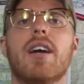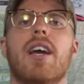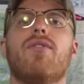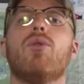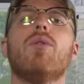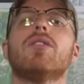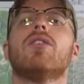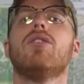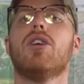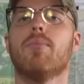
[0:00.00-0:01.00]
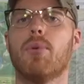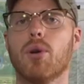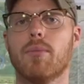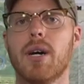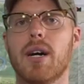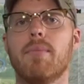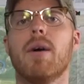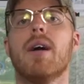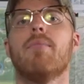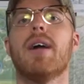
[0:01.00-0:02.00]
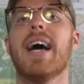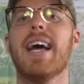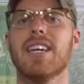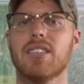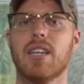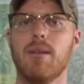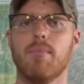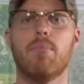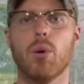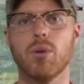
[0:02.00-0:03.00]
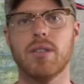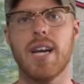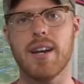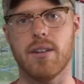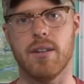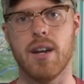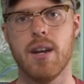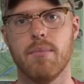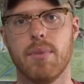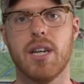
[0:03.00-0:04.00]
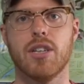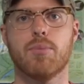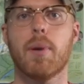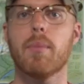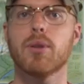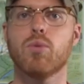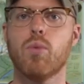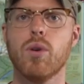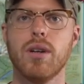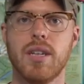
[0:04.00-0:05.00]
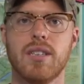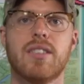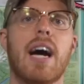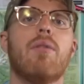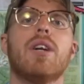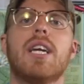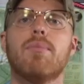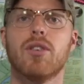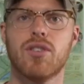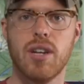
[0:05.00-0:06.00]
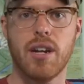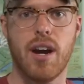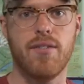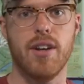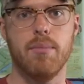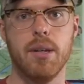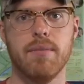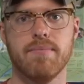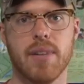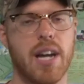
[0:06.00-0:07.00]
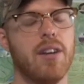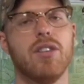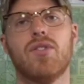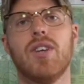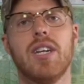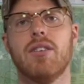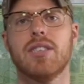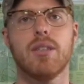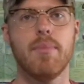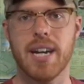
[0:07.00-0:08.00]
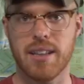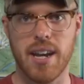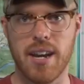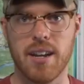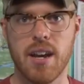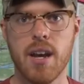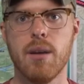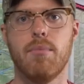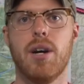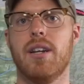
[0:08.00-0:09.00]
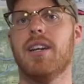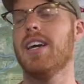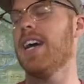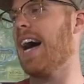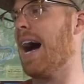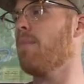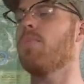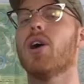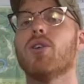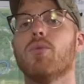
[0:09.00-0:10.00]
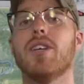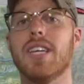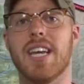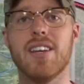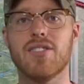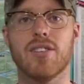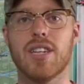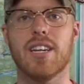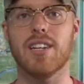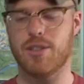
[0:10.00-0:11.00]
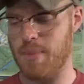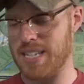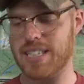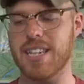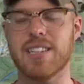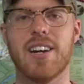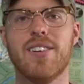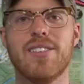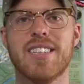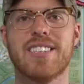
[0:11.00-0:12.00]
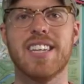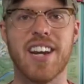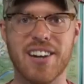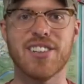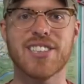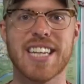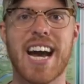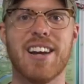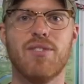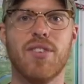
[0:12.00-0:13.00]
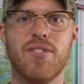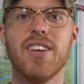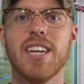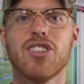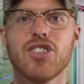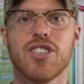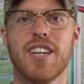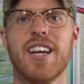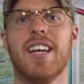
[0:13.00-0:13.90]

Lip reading: Okay, if you want to, you can pull them up. But I actually keep them pulled down. Because purpose one is I want to keep the sun off of me. I know this video isn't about that. But I burn really easily because my skin tone is the underside of a fish.